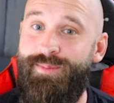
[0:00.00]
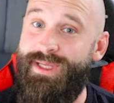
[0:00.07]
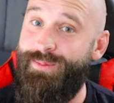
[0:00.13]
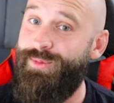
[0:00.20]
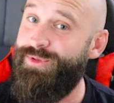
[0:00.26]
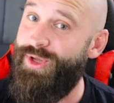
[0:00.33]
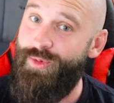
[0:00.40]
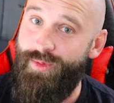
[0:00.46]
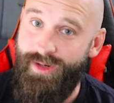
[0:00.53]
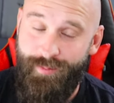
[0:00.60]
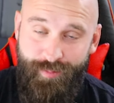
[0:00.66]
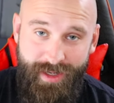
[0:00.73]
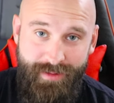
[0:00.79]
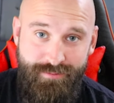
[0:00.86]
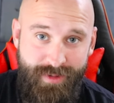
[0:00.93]
People don't want
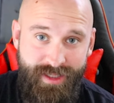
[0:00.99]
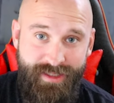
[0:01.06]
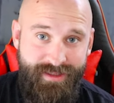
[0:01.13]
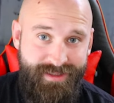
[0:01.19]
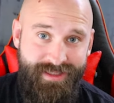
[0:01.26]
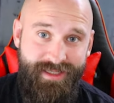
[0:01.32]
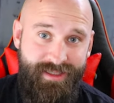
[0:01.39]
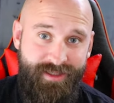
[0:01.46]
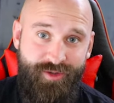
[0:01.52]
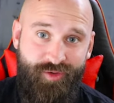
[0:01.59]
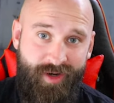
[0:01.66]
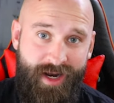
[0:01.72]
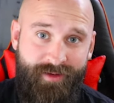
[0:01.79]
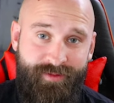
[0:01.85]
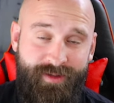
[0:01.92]
to pay money sitting in
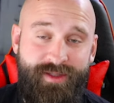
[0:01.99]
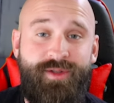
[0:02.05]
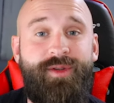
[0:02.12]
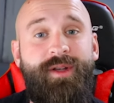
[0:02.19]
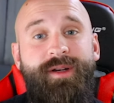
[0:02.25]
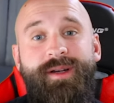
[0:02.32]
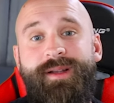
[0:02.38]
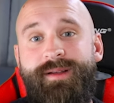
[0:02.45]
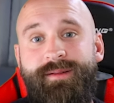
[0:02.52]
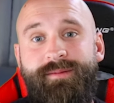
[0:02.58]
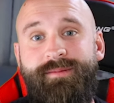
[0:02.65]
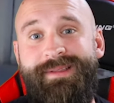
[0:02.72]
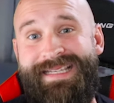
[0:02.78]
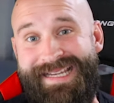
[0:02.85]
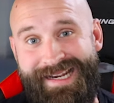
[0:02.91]
traffic, so they're going
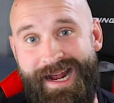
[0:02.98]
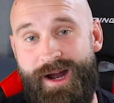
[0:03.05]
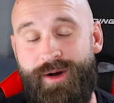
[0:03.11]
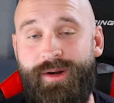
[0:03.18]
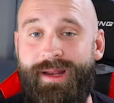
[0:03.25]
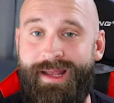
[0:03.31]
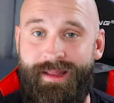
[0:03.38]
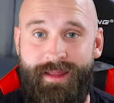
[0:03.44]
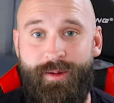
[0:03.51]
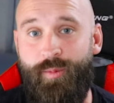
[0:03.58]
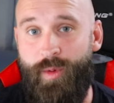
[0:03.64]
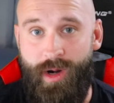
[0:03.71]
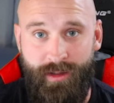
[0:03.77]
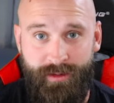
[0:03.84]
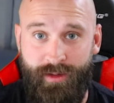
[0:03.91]
to get out and
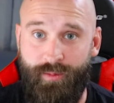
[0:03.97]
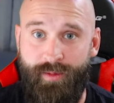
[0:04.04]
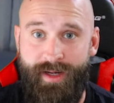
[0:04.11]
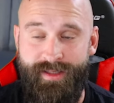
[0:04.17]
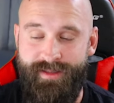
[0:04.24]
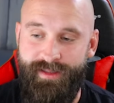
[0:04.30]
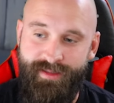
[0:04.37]
then walk the rest.